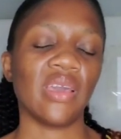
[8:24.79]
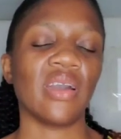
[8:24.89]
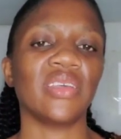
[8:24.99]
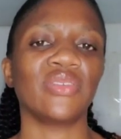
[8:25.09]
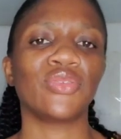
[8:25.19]

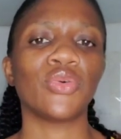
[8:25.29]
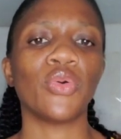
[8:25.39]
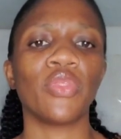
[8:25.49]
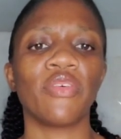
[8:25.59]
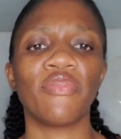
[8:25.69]
guys
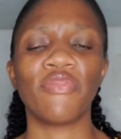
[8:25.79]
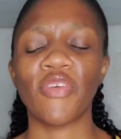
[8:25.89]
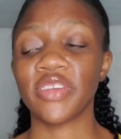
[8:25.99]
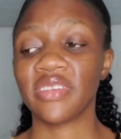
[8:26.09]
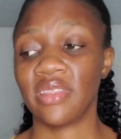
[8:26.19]
so the
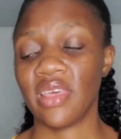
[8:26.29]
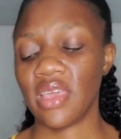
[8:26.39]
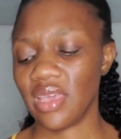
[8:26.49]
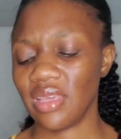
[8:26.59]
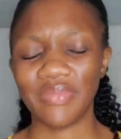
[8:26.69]
first
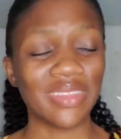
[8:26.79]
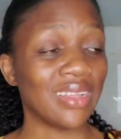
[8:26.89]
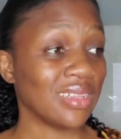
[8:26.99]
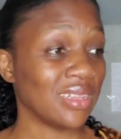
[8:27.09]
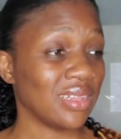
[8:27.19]
thing
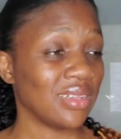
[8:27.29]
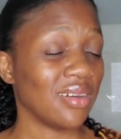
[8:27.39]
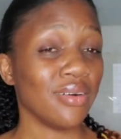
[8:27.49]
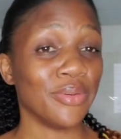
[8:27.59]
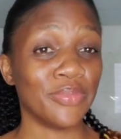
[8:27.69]

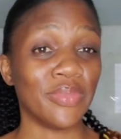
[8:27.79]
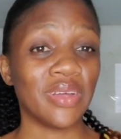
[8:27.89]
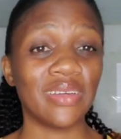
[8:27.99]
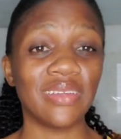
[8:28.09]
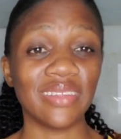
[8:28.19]
um
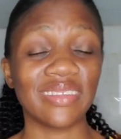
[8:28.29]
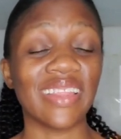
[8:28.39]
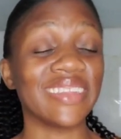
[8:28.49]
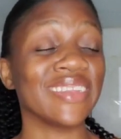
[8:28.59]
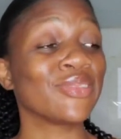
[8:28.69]
it's
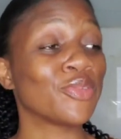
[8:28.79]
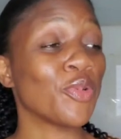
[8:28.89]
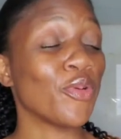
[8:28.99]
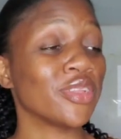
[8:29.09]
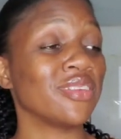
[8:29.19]
like the
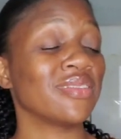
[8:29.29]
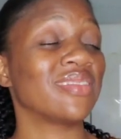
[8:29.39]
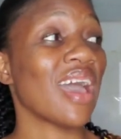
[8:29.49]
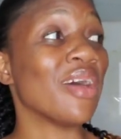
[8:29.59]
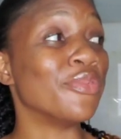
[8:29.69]
onions
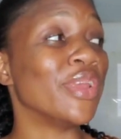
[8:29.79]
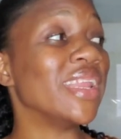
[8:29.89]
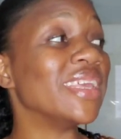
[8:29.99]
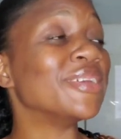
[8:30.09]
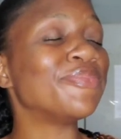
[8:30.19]
are
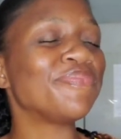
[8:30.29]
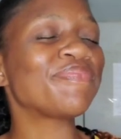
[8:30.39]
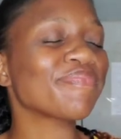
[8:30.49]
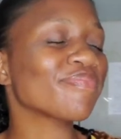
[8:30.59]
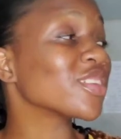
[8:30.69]
really
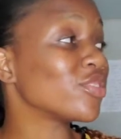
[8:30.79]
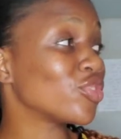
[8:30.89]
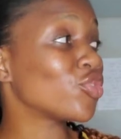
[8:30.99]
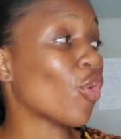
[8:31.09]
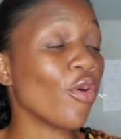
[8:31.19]

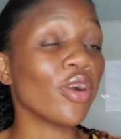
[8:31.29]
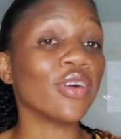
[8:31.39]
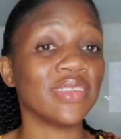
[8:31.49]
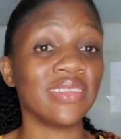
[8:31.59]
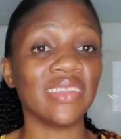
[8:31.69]
strong
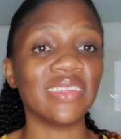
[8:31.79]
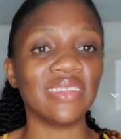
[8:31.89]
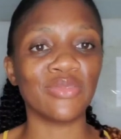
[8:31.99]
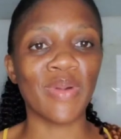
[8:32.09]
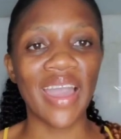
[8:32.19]
because it's getting
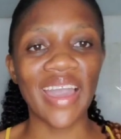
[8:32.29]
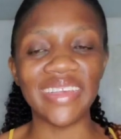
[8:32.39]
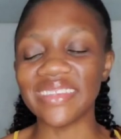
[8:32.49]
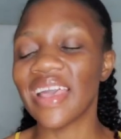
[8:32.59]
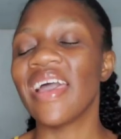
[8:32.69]
into my eye
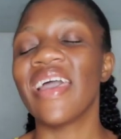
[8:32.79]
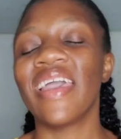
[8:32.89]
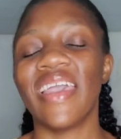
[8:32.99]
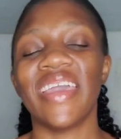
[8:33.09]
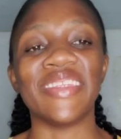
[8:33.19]

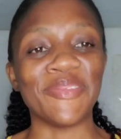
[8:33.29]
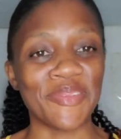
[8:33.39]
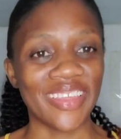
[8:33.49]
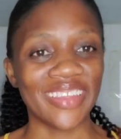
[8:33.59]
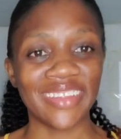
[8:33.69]

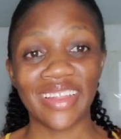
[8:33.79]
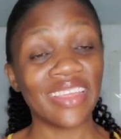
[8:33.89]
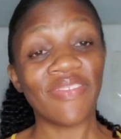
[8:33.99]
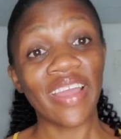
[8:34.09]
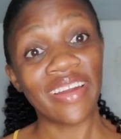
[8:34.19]
anyway
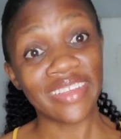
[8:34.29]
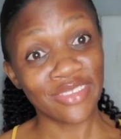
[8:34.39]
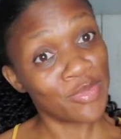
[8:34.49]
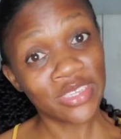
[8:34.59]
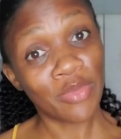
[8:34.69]
if i cry
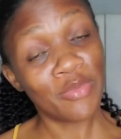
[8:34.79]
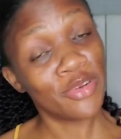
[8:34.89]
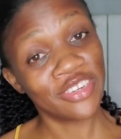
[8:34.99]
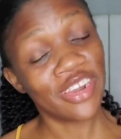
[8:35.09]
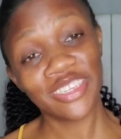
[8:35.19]
stop because i'm
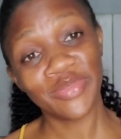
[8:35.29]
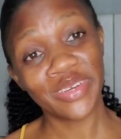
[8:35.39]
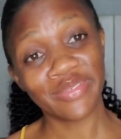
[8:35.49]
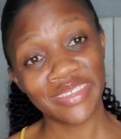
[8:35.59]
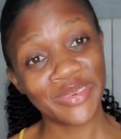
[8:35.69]
emotional it's
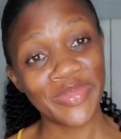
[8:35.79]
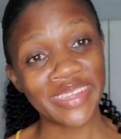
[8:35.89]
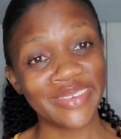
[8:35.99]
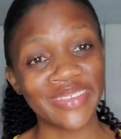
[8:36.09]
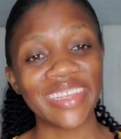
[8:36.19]
because of the
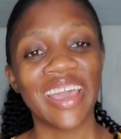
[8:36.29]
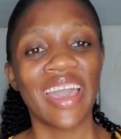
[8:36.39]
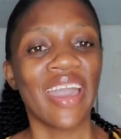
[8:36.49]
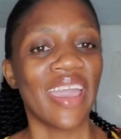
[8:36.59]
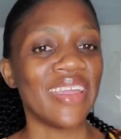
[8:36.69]
tomatoes
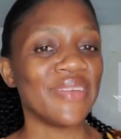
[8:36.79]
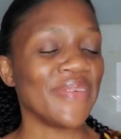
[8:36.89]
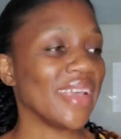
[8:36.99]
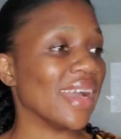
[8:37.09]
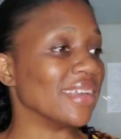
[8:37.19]

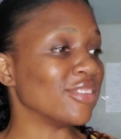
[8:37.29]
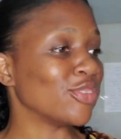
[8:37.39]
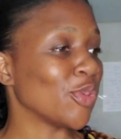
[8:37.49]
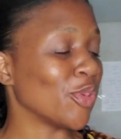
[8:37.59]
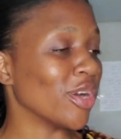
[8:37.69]
anyway guys
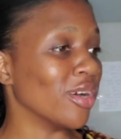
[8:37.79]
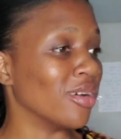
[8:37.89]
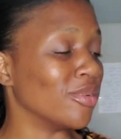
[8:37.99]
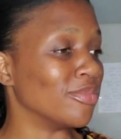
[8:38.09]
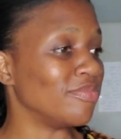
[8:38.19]
so
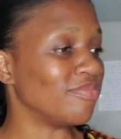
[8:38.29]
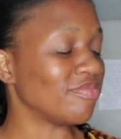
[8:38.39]
um